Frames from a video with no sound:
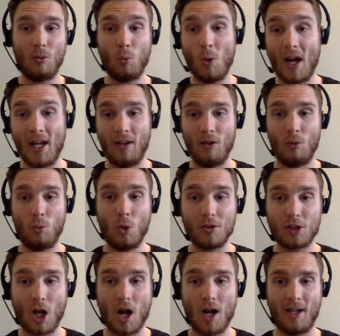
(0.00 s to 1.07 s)
When? What
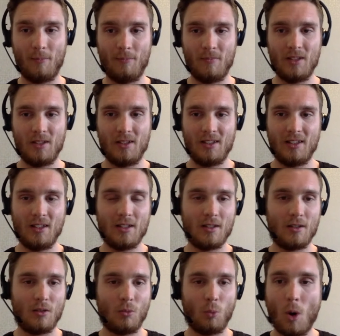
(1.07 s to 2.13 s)
time?
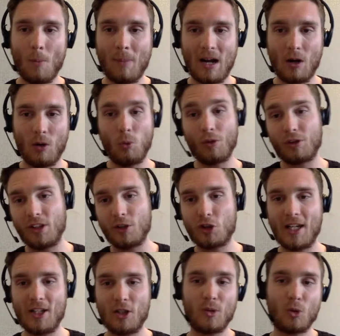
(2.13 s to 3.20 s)
What about? What's going to
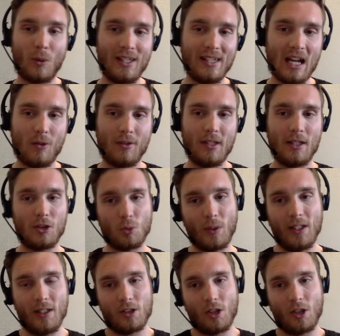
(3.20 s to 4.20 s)
change between now and next week?